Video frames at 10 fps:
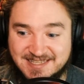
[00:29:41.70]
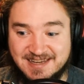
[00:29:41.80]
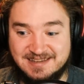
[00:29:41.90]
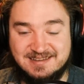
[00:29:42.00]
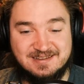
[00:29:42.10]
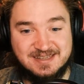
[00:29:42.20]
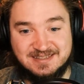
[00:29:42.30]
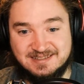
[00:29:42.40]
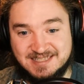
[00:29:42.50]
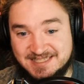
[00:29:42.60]
I said,
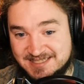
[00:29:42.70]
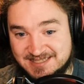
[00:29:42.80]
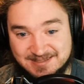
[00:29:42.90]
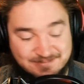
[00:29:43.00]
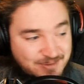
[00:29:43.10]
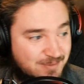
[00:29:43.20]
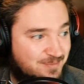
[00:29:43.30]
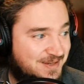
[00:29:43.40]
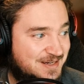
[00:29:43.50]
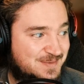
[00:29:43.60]
this is
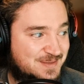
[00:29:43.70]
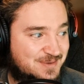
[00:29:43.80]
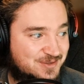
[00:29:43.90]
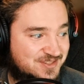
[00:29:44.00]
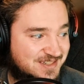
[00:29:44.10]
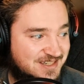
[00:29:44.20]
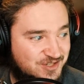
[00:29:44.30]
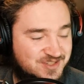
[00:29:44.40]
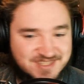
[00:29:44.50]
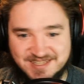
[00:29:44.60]
probably going to be the most
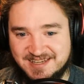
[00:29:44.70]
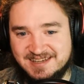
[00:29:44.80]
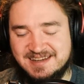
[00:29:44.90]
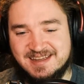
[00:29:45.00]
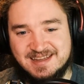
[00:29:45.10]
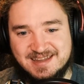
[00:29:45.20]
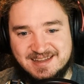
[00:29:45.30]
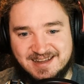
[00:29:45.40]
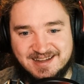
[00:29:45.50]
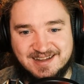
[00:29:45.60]
interesting.
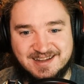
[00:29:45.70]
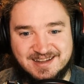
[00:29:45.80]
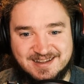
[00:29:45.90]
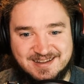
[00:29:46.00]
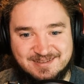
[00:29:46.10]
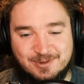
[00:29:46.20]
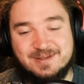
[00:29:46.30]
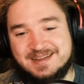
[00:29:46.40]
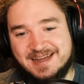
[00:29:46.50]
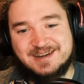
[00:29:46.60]
Well,
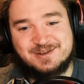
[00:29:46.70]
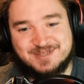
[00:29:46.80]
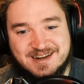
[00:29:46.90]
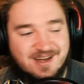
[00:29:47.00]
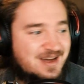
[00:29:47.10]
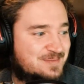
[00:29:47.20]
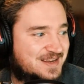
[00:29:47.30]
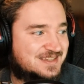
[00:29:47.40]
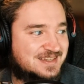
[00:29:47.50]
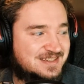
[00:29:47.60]
I don't know. It's kind of odd
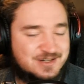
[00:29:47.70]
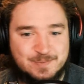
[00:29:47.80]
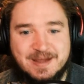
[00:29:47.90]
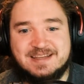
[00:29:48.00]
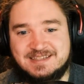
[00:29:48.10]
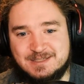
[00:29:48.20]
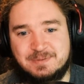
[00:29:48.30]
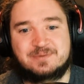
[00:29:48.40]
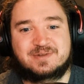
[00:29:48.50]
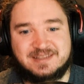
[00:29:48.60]
because in years past, it's
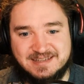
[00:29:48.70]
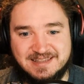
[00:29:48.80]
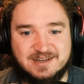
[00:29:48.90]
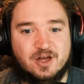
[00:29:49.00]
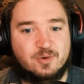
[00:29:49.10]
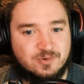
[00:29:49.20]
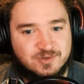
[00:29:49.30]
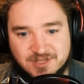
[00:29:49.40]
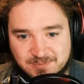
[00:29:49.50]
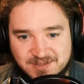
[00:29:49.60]
been really like, oh,
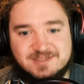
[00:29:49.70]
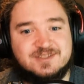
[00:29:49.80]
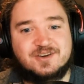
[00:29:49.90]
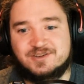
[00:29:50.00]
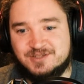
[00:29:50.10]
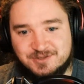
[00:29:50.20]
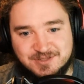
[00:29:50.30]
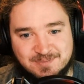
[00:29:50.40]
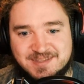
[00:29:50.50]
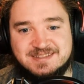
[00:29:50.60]
who's going to be the starters?
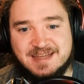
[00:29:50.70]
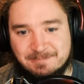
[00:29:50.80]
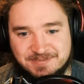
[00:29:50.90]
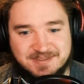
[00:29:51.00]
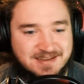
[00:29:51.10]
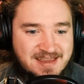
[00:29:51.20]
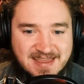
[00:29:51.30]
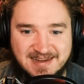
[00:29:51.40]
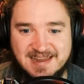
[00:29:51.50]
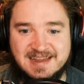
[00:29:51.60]
Who's going to be the depth
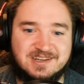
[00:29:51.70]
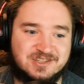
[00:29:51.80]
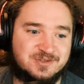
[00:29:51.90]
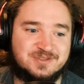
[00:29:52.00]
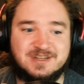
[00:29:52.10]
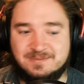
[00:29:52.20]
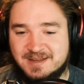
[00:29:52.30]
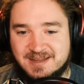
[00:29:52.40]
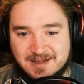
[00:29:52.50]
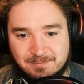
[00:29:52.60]
at edge? And who's going to
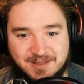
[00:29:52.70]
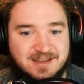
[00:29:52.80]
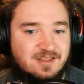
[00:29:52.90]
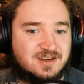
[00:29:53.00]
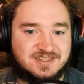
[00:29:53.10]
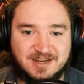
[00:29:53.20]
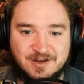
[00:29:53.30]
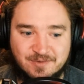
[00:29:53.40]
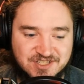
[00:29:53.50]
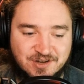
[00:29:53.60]
play alongside
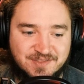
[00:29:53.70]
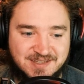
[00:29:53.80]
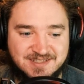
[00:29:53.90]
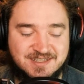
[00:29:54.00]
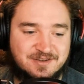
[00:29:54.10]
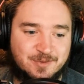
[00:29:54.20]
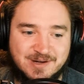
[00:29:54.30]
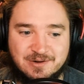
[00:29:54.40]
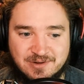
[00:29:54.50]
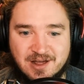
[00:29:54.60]
Grady Jarrett on the interior?
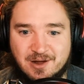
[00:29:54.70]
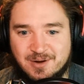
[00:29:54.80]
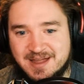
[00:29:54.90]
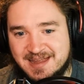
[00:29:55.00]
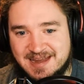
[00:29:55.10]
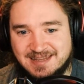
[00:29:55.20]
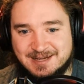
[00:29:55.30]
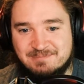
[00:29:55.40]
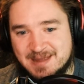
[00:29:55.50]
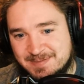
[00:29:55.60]
We don't know. And
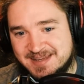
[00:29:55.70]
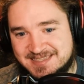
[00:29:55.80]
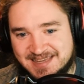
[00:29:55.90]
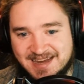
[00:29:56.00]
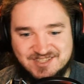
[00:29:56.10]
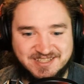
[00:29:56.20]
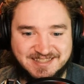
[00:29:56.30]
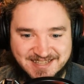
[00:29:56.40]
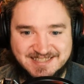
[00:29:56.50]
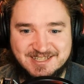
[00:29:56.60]
like maybe it's actually
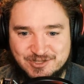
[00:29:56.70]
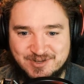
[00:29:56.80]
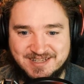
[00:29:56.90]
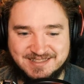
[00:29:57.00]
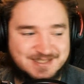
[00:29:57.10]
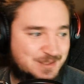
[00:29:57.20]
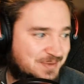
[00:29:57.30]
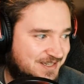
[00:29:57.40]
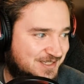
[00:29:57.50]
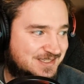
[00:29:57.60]
less intriguing this year
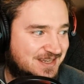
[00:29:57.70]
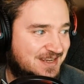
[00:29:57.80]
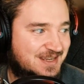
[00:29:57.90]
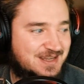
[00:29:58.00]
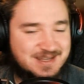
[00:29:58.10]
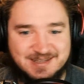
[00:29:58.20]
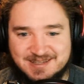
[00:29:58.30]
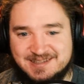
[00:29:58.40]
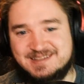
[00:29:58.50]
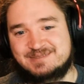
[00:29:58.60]
because
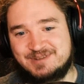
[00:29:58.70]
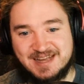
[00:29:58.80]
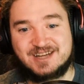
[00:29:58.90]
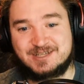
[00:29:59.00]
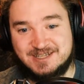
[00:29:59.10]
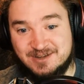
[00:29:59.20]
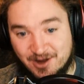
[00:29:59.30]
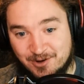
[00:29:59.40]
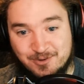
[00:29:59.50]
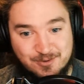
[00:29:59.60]
we actually
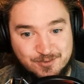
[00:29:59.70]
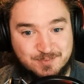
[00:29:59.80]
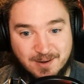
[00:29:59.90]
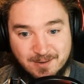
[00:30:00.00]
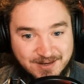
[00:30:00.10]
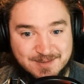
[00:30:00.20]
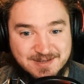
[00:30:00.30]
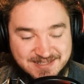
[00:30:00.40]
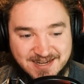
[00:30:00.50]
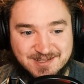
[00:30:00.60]
know who's probably going to
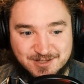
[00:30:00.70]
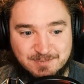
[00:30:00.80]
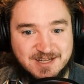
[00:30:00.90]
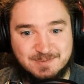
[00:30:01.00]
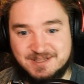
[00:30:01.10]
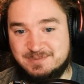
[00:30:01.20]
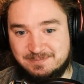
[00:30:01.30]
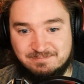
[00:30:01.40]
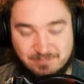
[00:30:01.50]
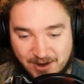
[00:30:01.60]
be taking those spots because
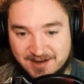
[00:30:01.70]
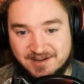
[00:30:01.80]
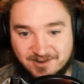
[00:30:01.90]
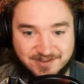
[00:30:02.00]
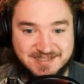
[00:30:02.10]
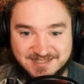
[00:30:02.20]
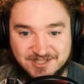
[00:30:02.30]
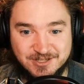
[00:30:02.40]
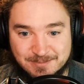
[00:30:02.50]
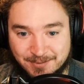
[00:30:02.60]
we brought in all these
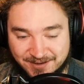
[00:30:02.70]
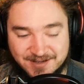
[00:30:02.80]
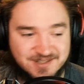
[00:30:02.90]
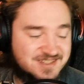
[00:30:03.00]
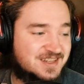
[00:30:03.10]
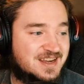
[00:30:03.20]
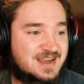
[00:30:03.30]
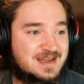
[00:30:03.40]
good players.